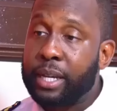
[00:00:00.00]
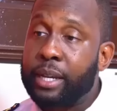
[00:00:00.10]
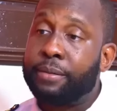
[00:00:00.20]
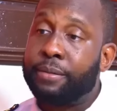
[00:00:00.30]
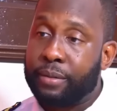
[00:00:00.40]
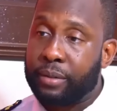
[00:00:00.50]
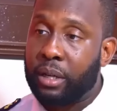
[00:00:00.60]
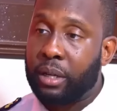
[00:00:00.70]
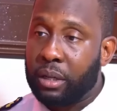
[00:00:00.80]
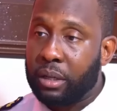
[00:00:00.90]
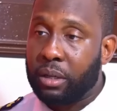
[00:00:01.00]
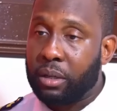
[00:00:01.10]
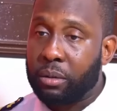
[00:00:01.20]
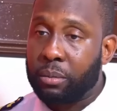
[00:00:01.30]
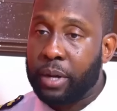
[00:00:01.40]
safe. You
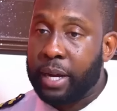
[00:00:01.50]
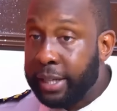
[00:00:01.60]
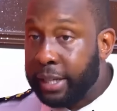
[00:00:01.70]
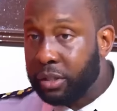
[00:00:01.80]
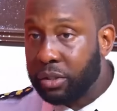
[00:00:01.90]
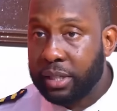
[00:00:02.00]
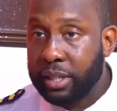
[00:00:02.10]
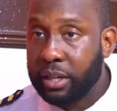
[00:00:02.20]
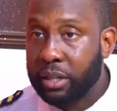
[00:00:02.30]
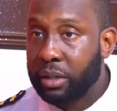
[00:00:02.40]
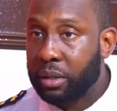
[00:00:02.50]
know, but I need to see her.